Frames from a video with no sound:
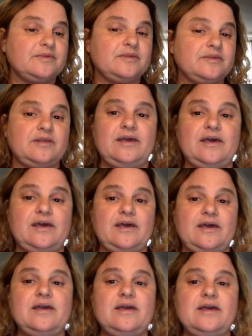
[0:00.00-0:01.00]
Okay,
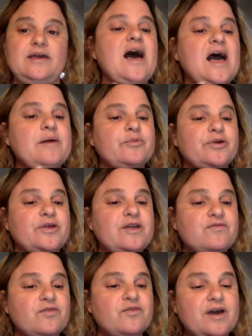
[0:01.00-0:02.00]
I'm looking
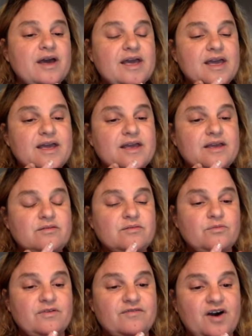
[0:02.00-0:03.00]
for a
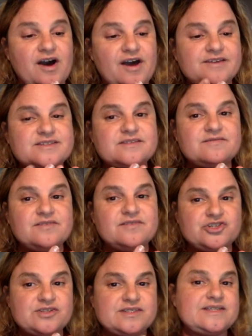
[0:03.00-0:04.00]
revised vision
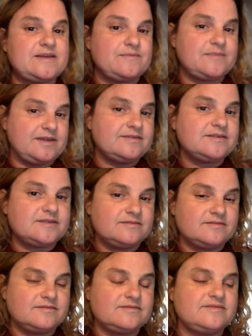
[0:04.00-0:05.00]
statement
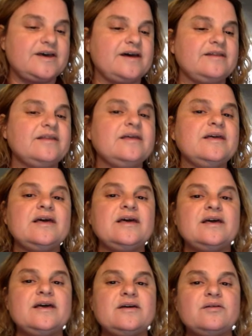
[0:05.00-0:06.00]
that
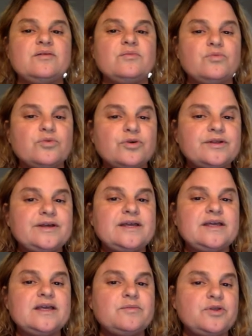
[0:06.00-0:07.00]
really
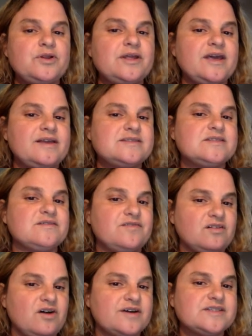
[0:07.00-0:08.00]
communicates the
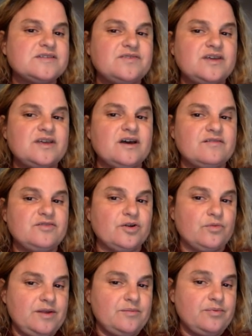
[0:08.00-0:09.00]
philosophy of your
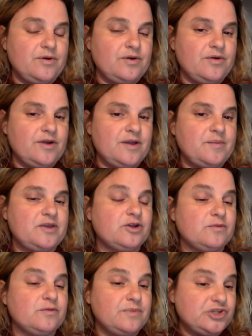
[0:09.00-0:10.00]
reading program and your
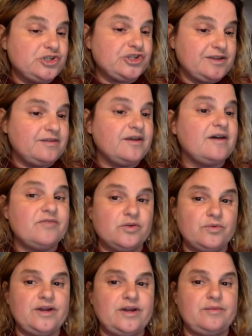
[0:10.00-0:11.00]
mission of the
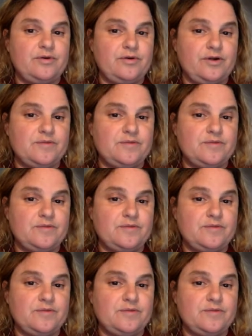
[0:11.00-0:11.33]
reading program.